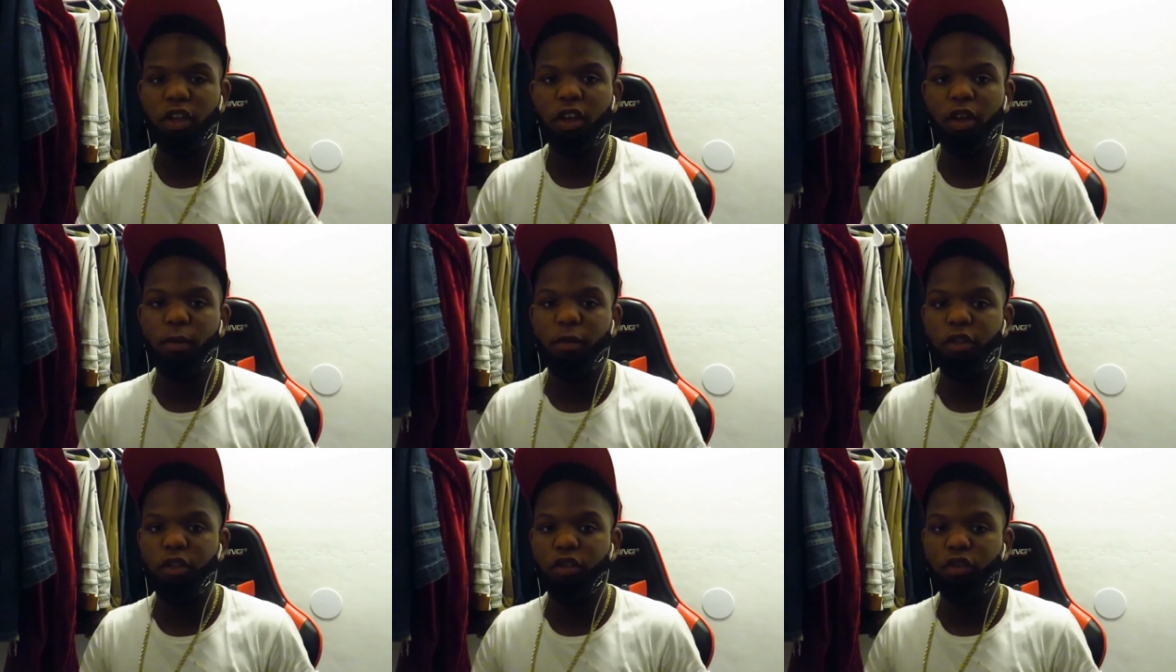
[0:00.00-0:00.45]

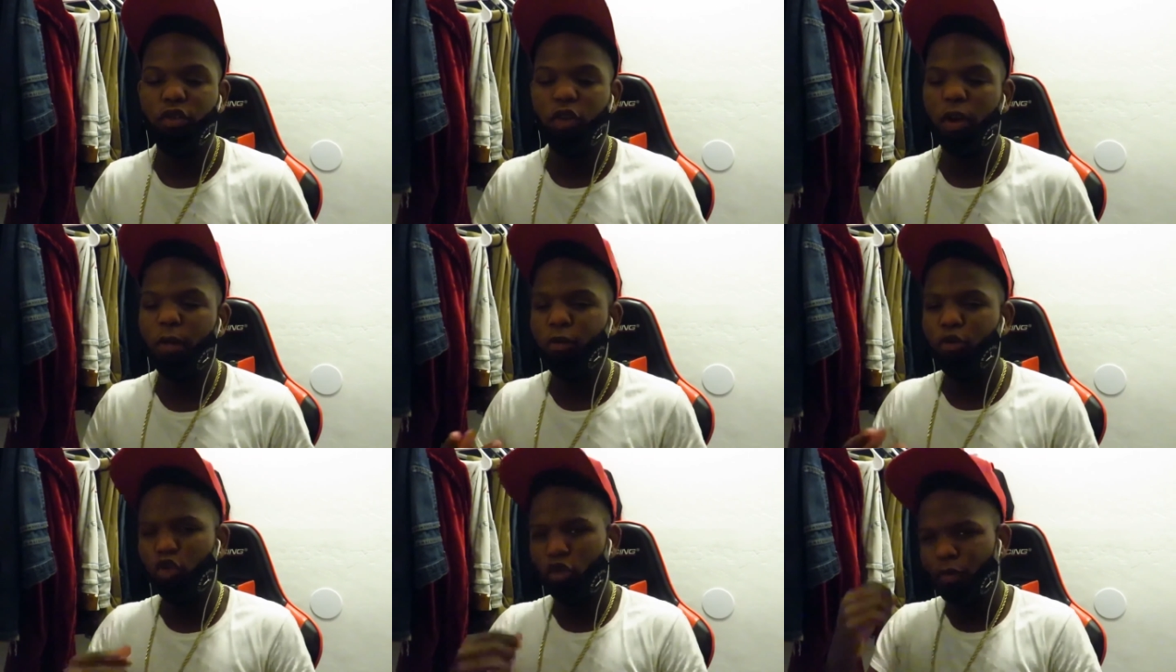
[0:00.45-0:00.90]
comment,
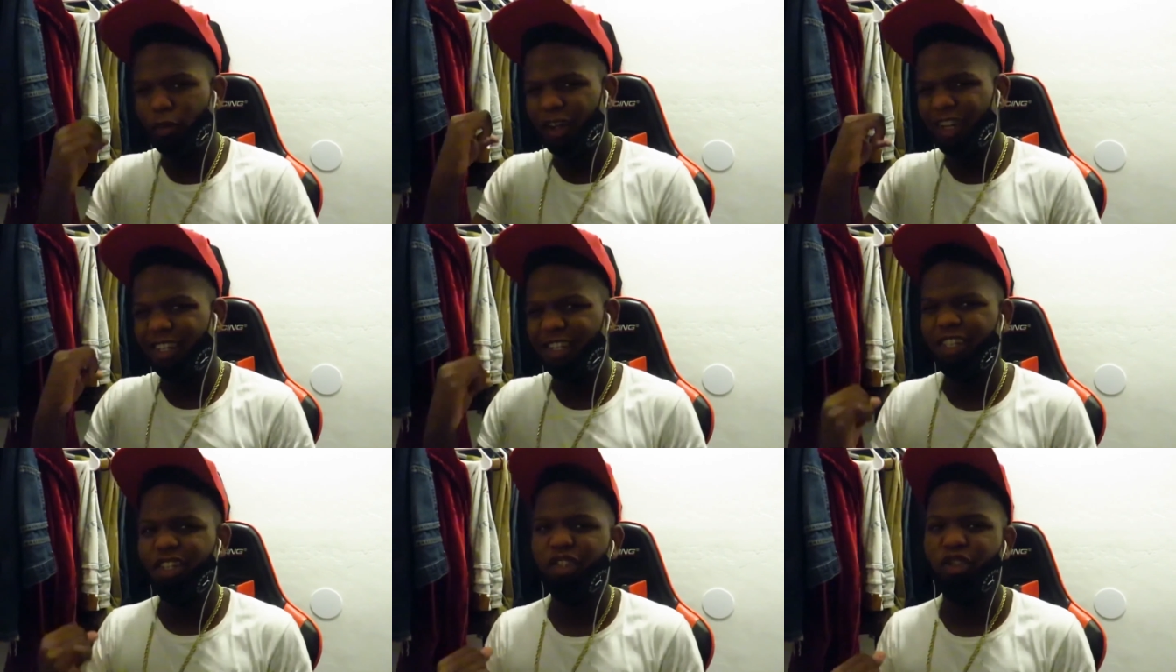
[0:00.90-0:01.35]
subscribe, join my
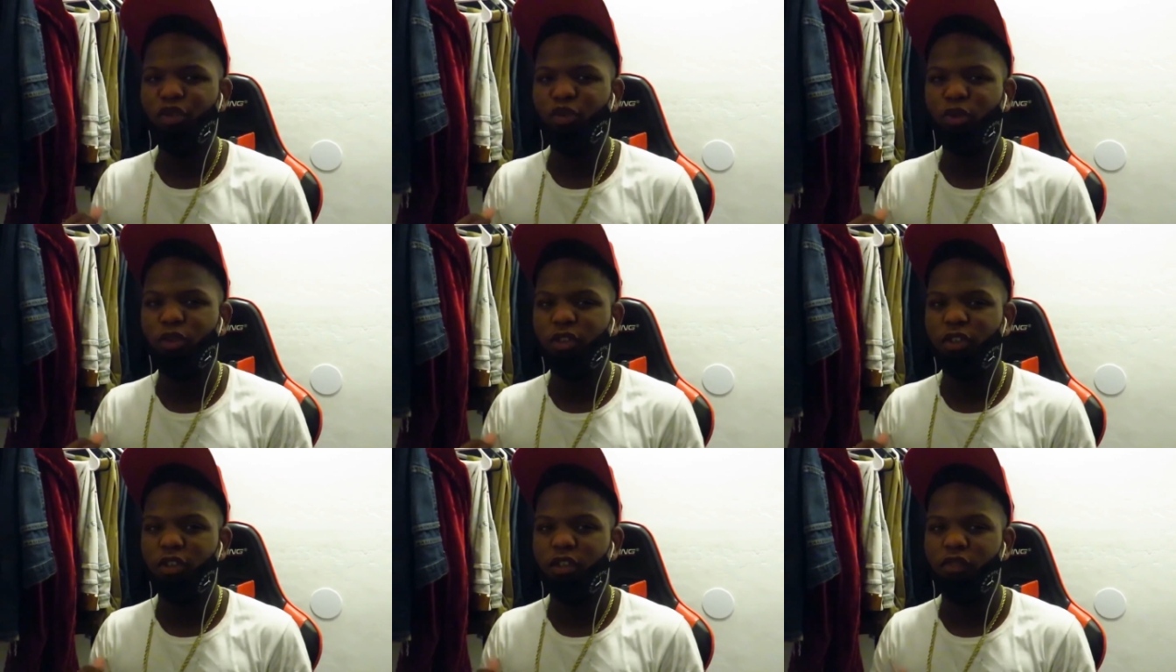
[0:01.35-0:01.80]

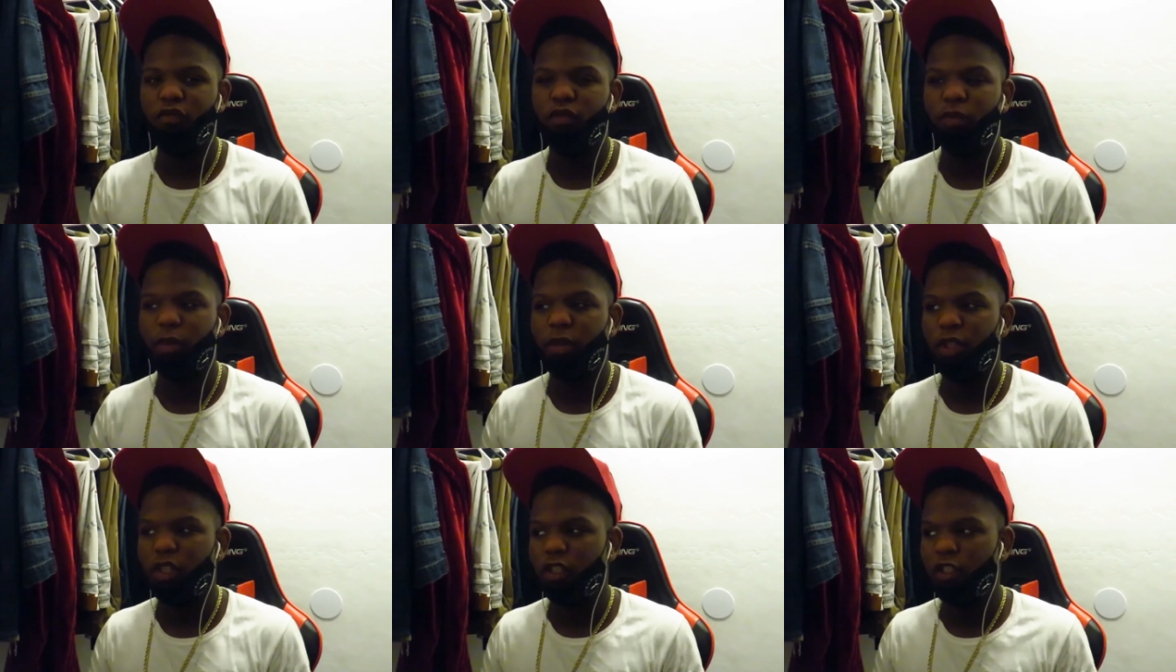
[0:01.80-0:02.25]
Discord server
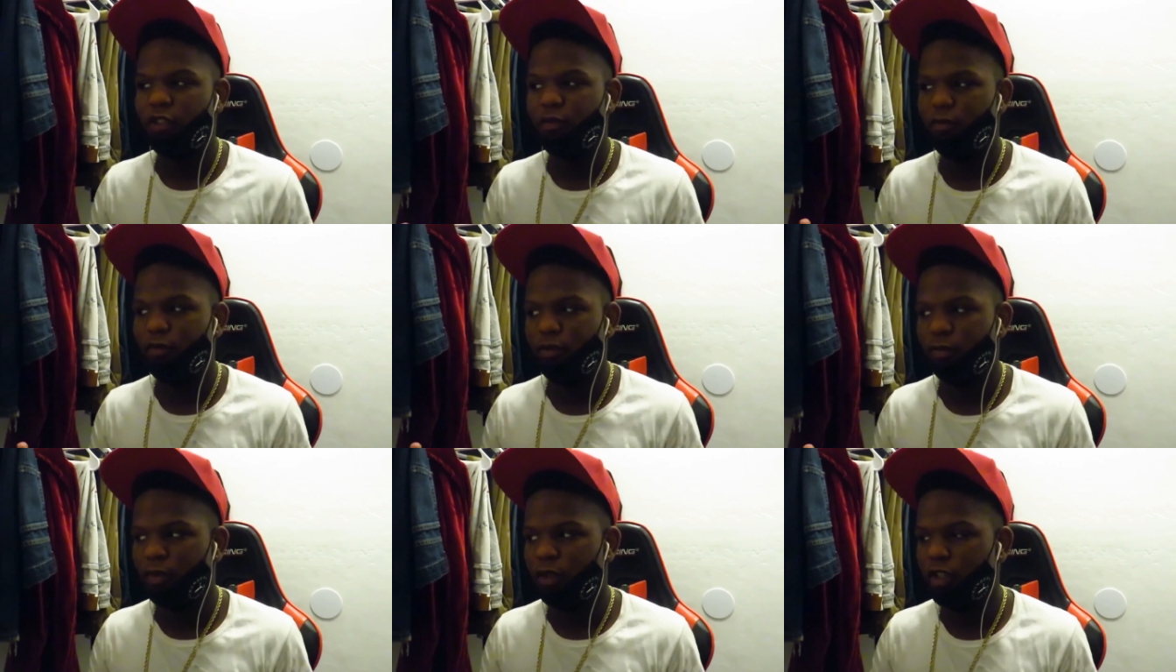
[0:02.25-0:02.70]
because
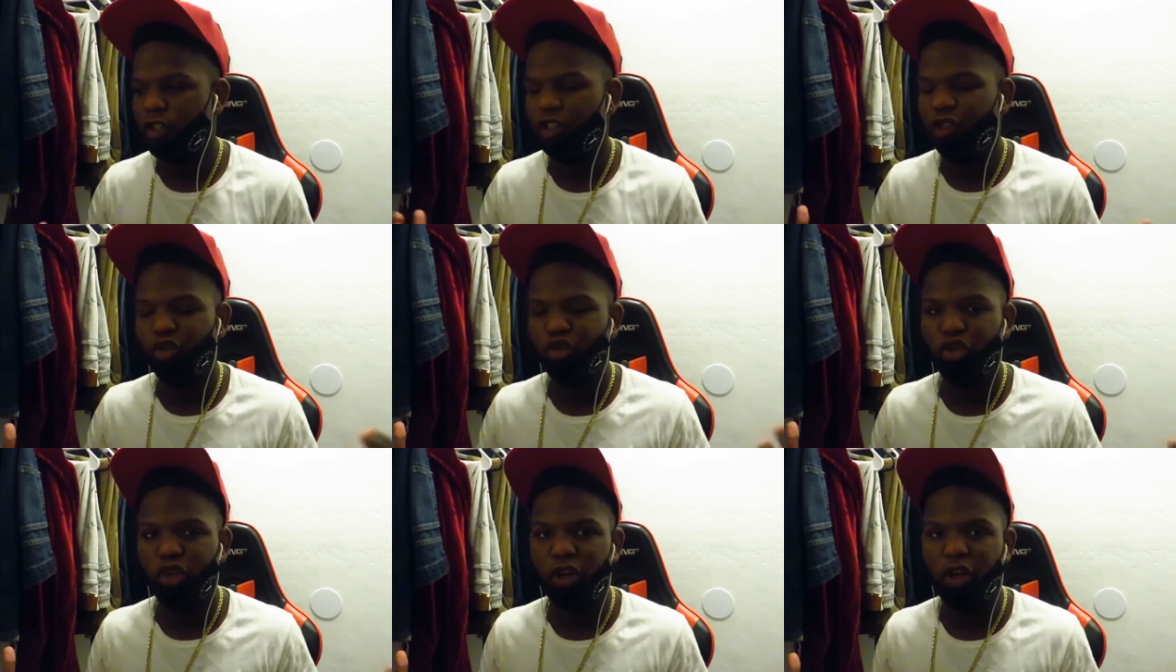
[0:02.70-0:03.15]
my
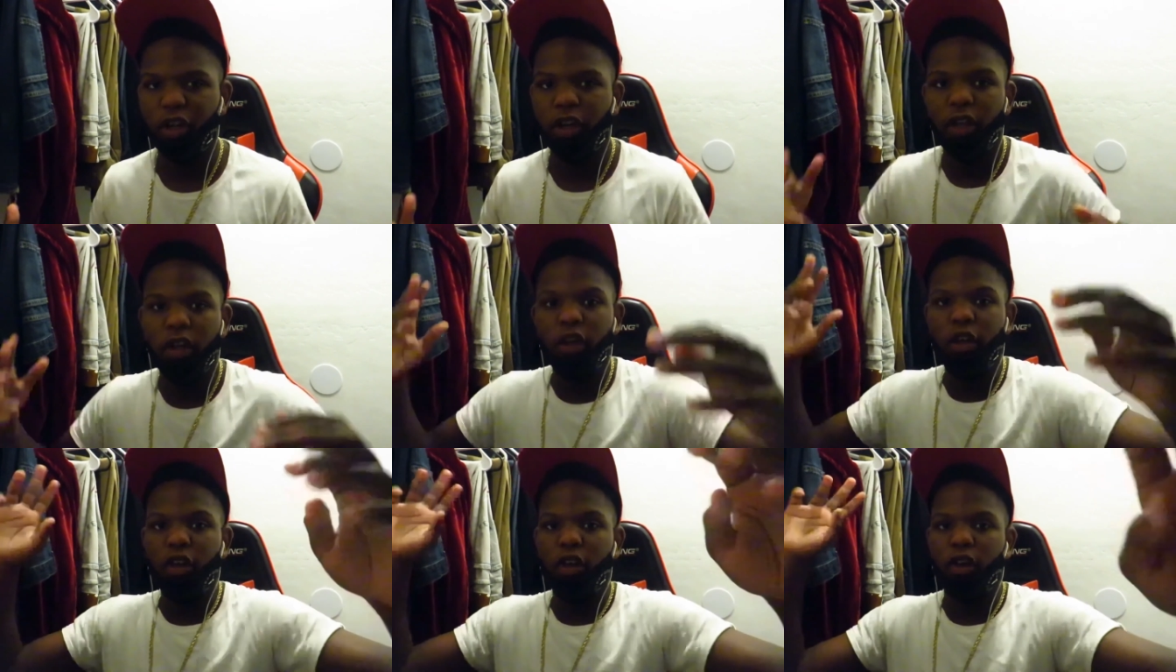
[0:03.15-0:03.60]
shit drop.
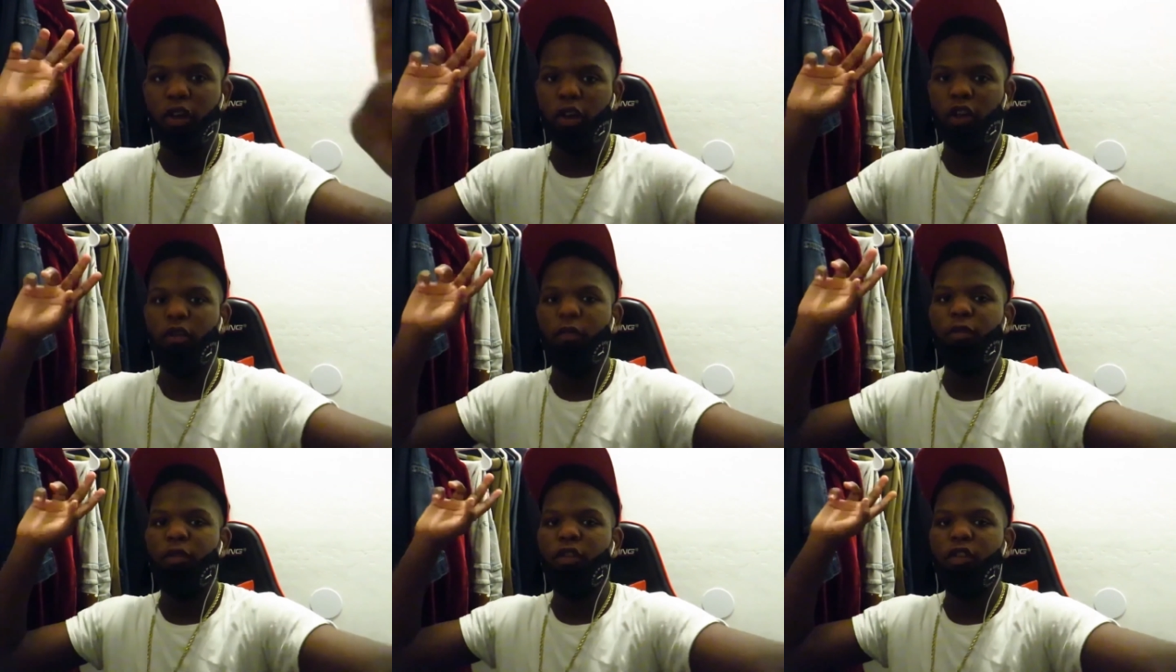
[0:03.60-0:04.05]

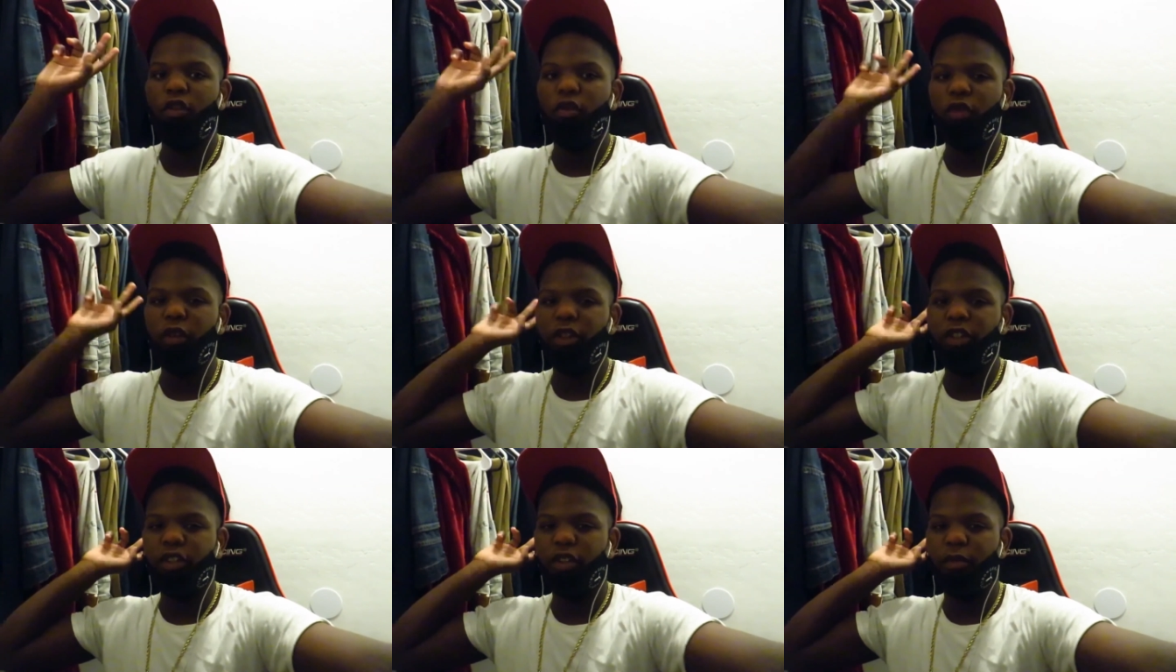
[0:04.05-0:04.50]
Um, until
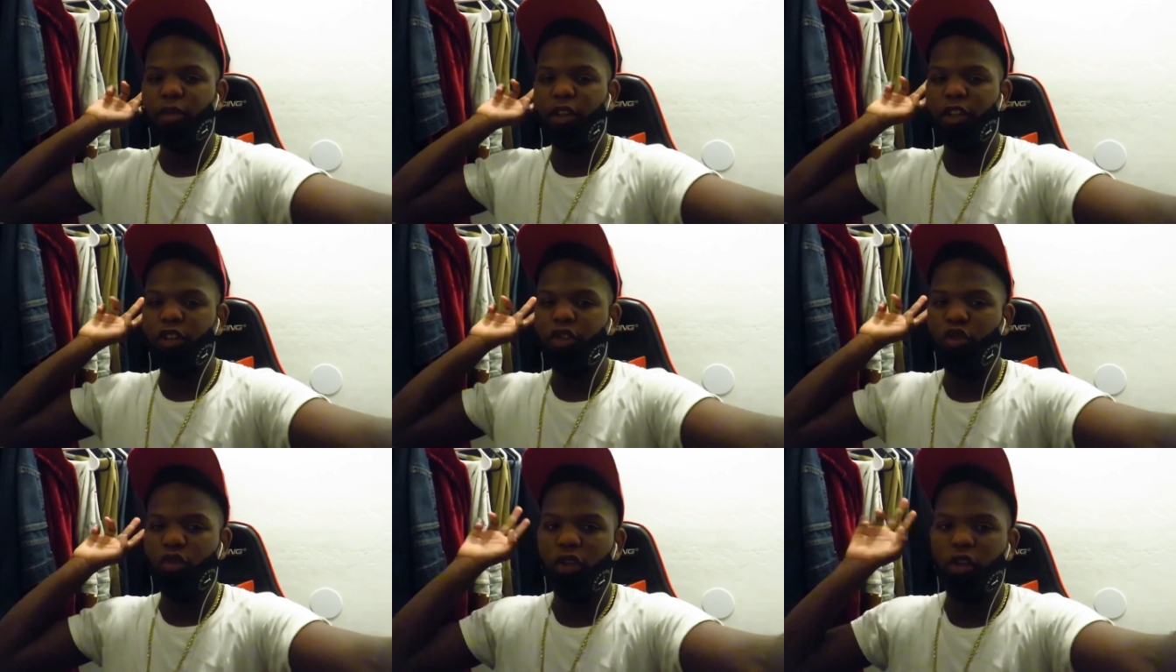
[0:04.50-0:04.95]
next time, I'll
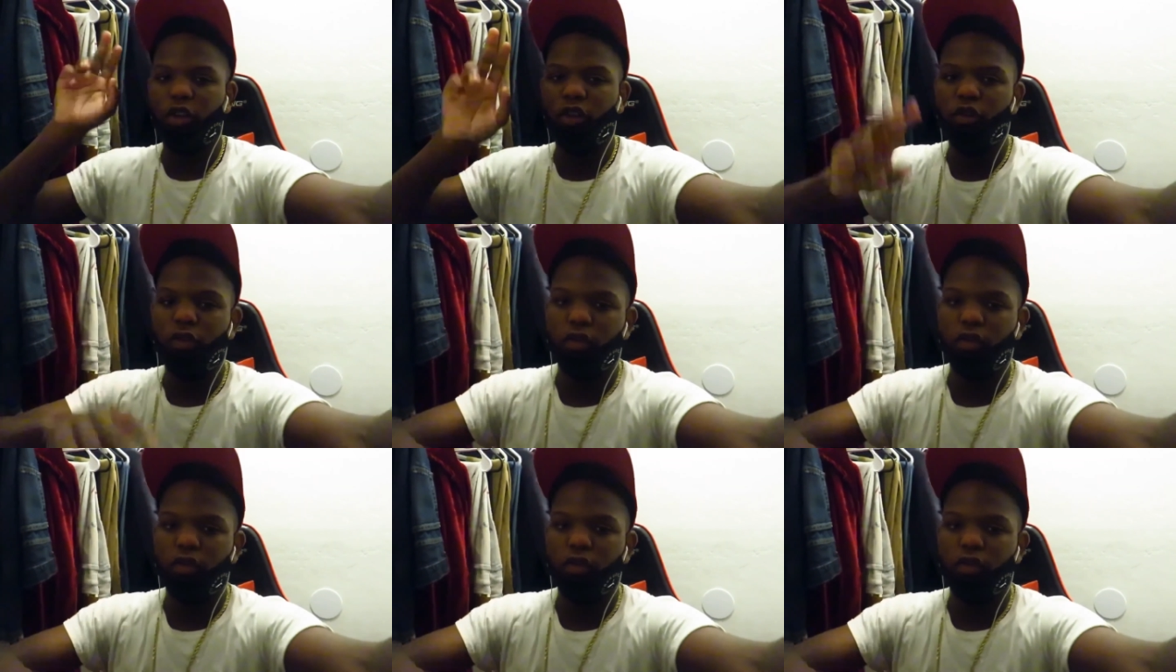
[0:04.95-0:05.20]
catch you later.